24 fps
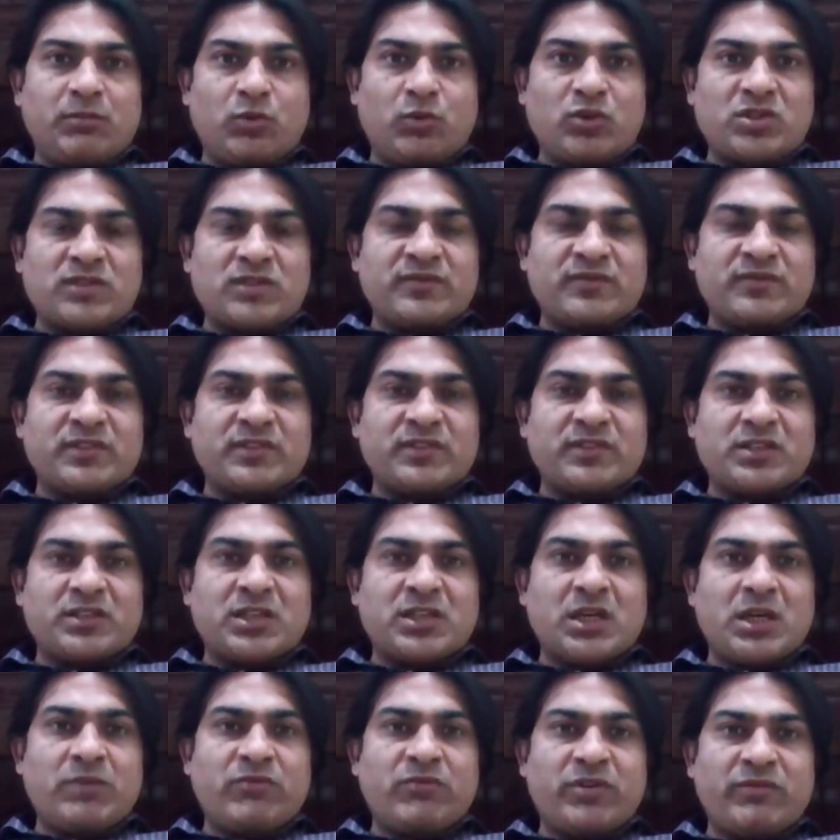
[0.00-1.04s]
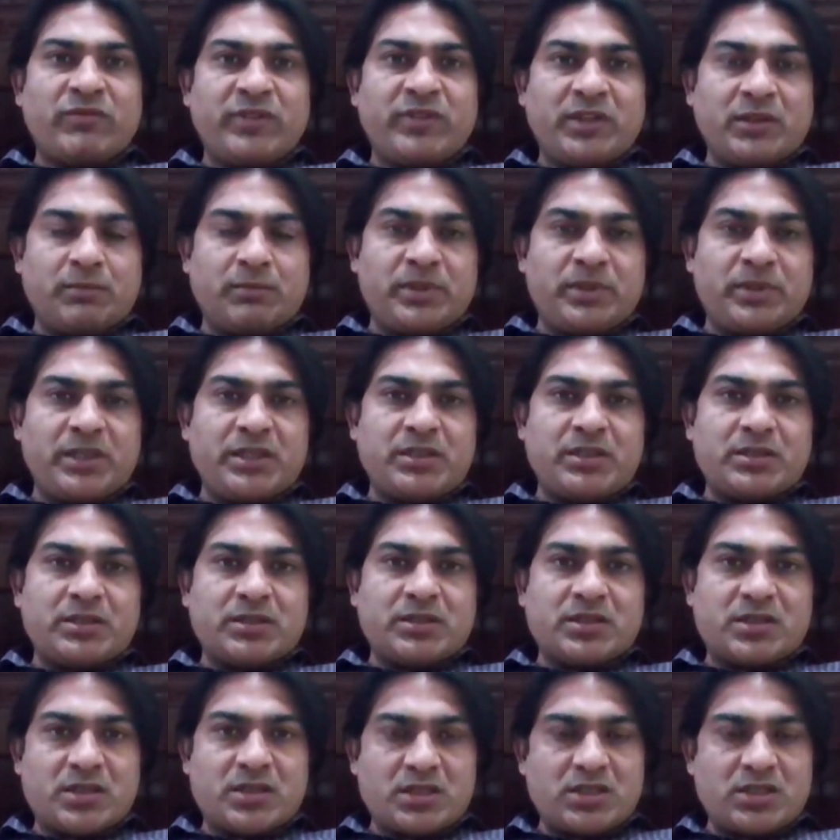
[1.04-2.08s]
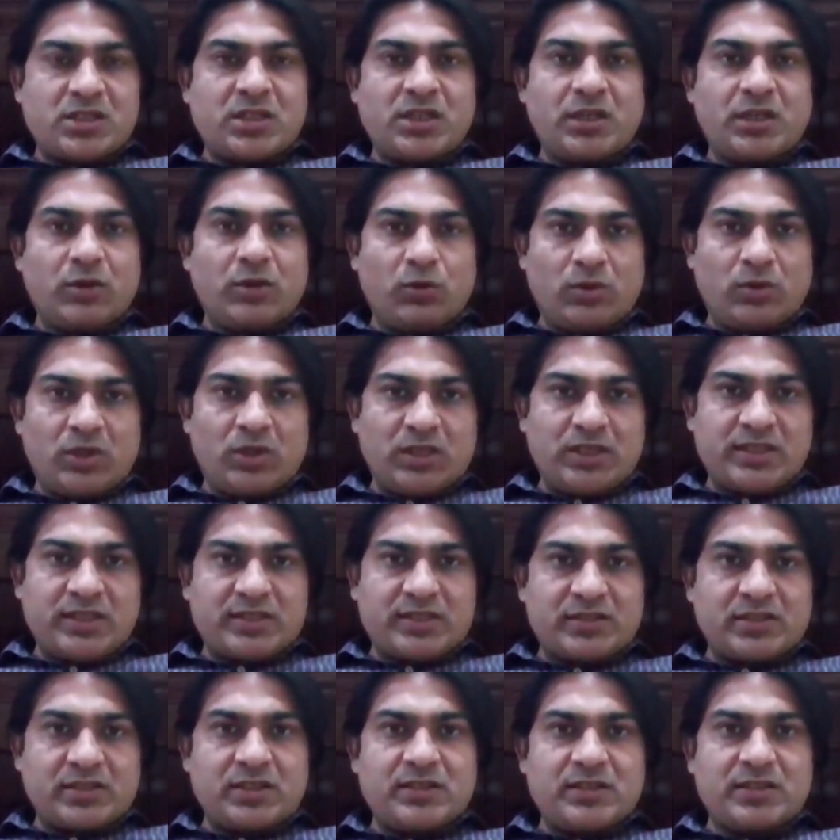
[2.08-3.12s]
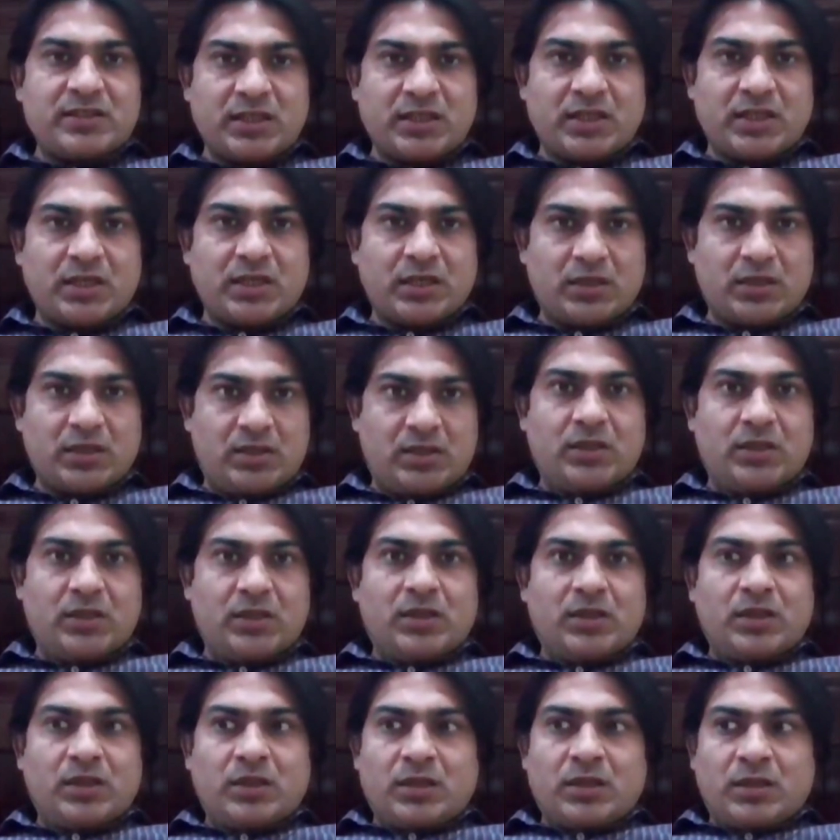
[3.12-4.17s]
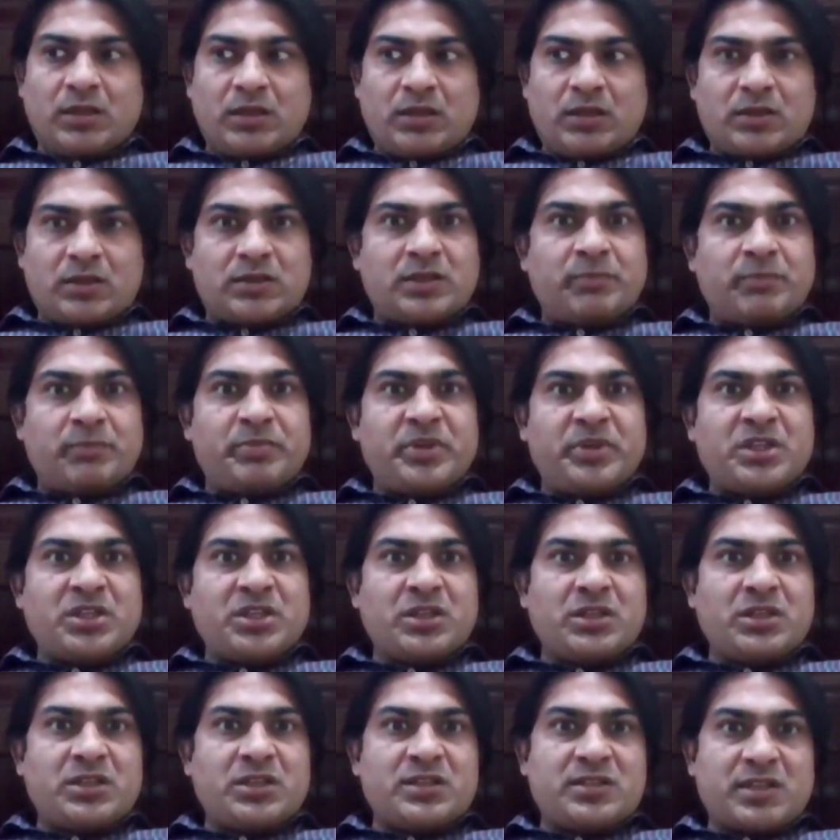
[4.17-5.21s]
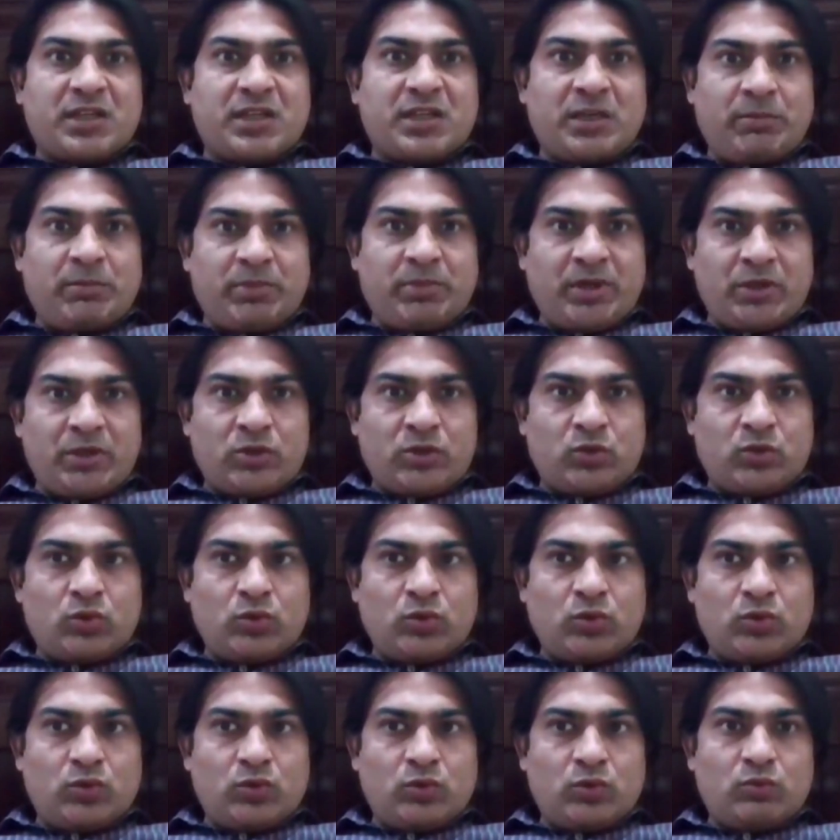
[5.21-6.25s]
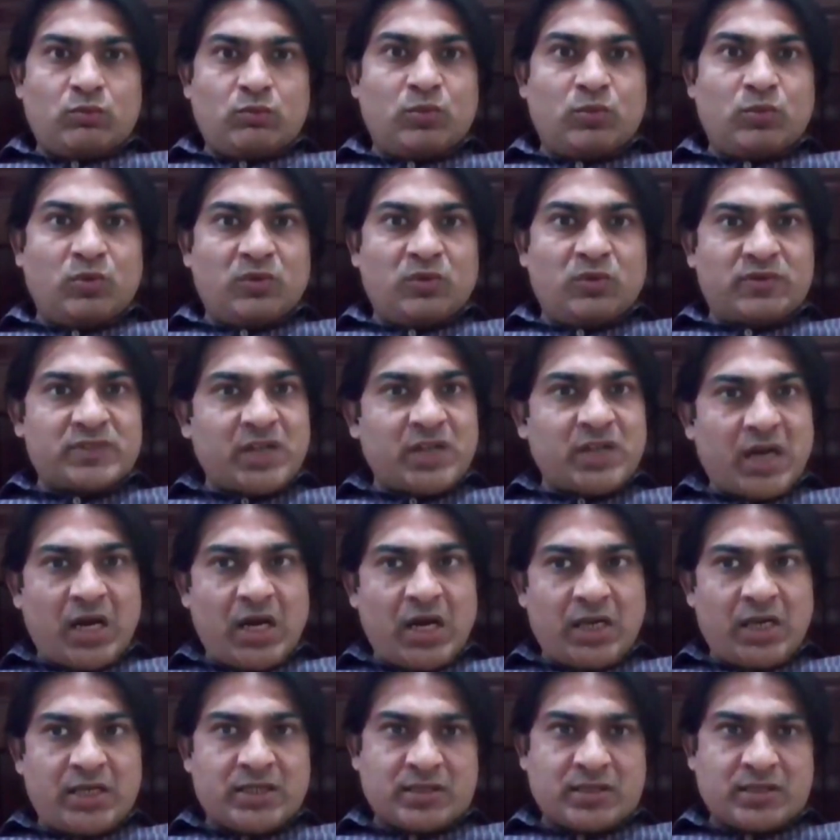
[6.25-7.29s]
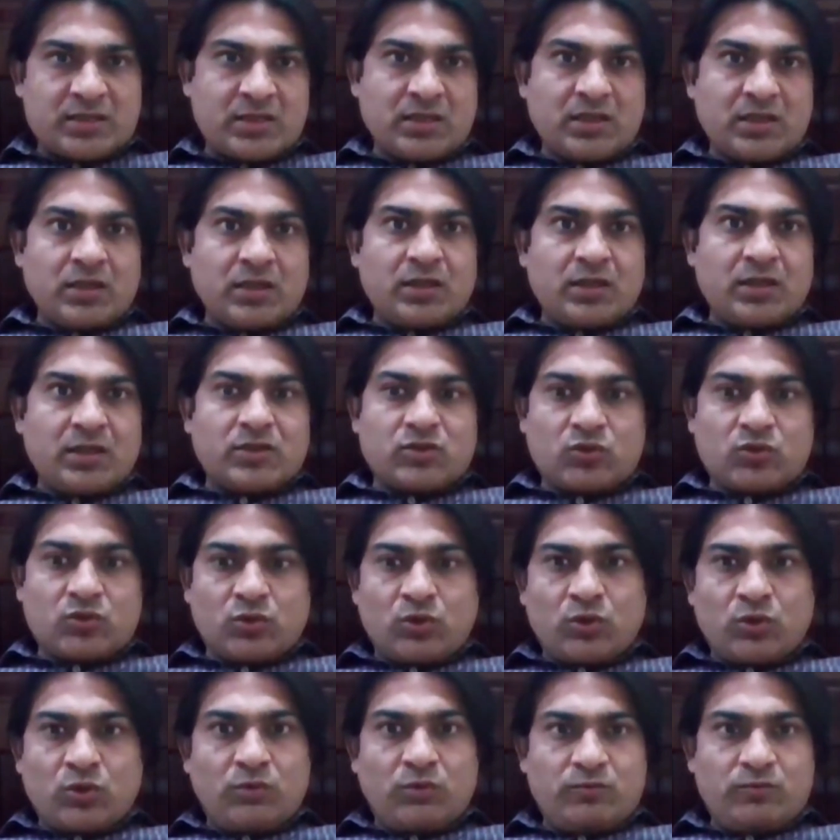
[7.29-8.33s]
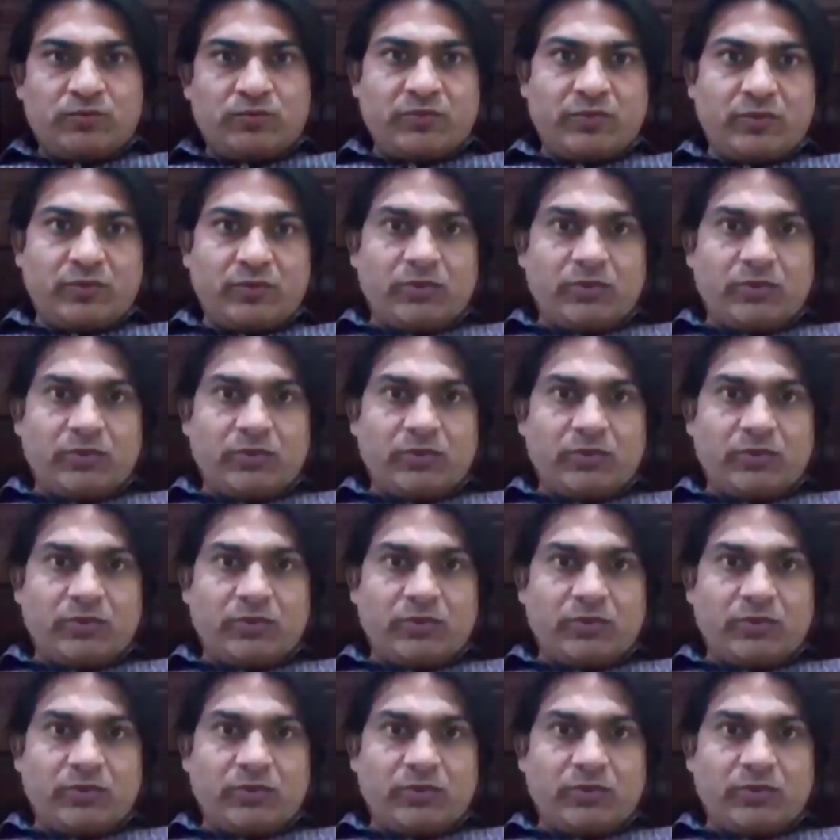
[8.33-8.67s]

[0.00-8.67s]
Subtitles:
most of the time when we complete the surgery in local anesthesia, the patient is able to move the eyes. So